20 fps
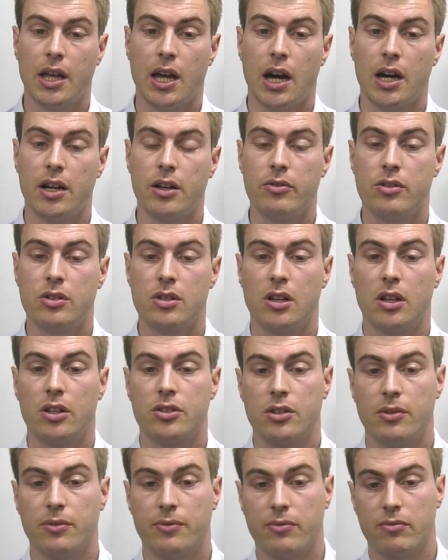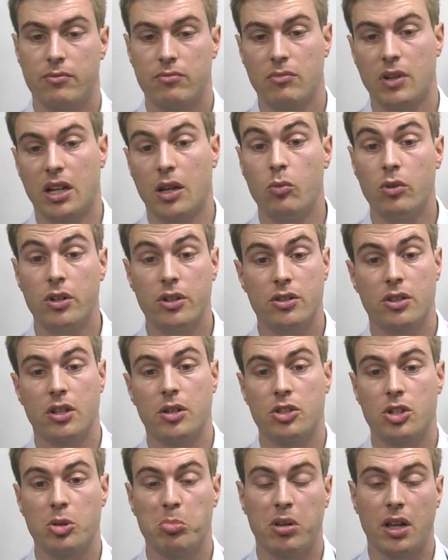I know there's a lot of, well, it works on a
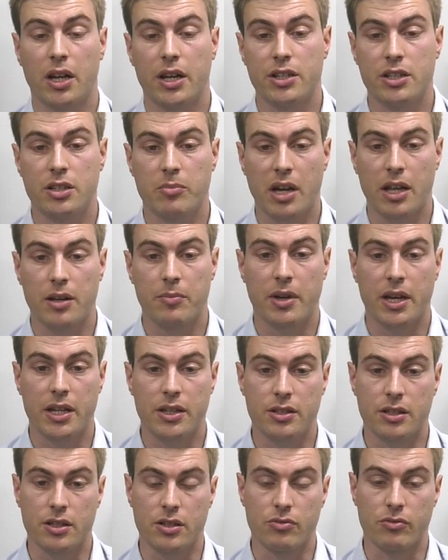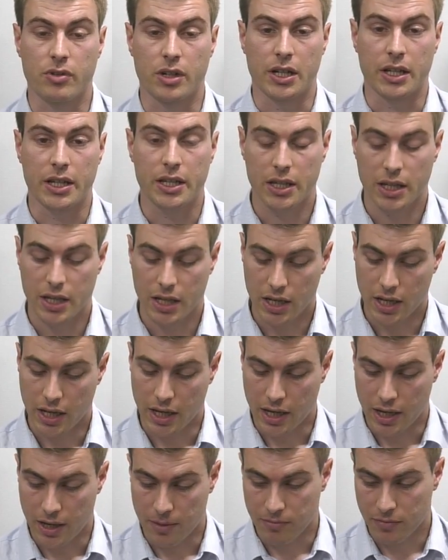supply and demand basis really.
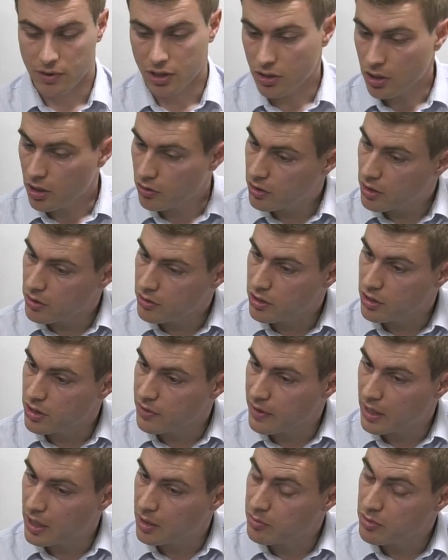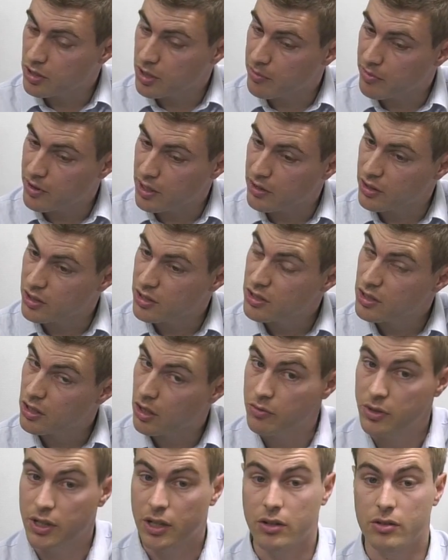You're not going to develop something that's
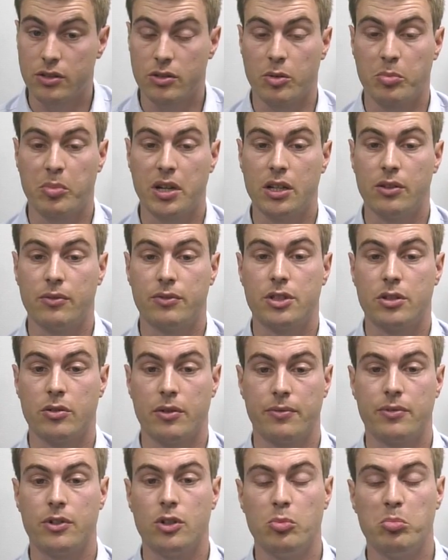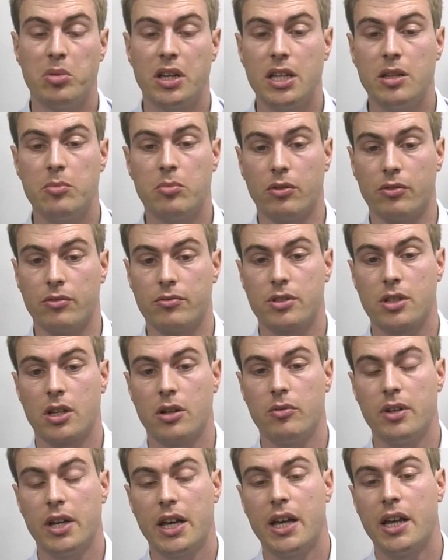only going to appeal to a few people.
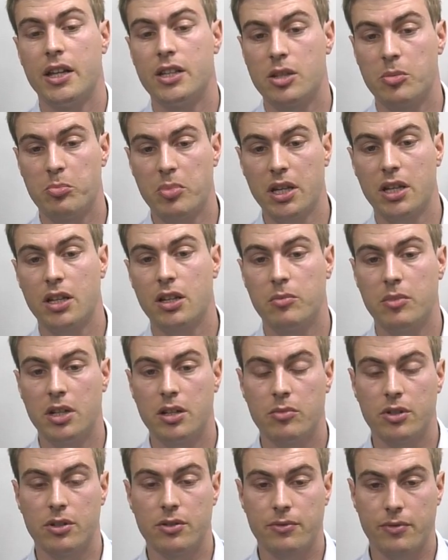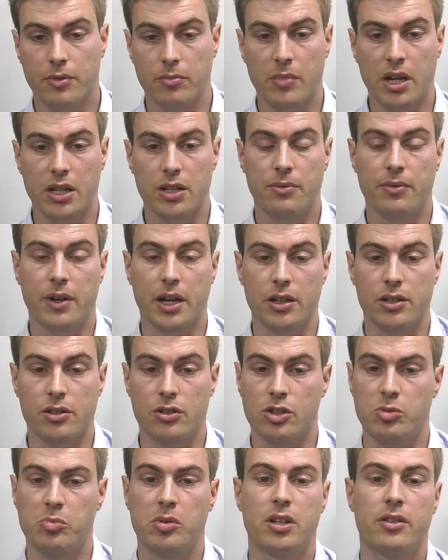So it's a big commitment from
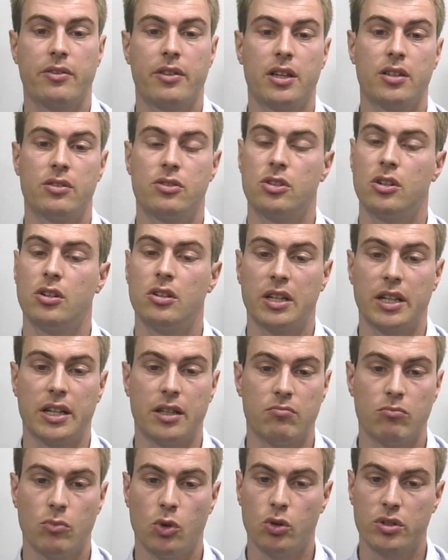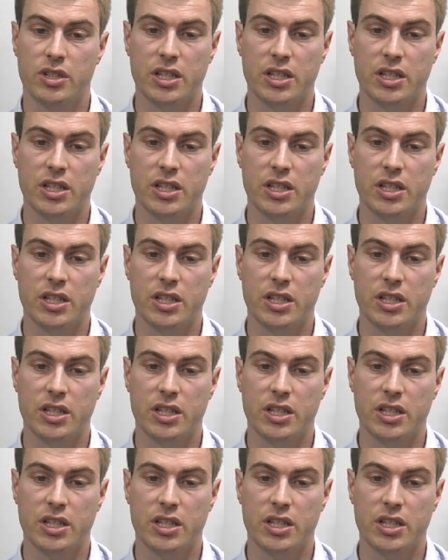manufacturers, but I think certainly more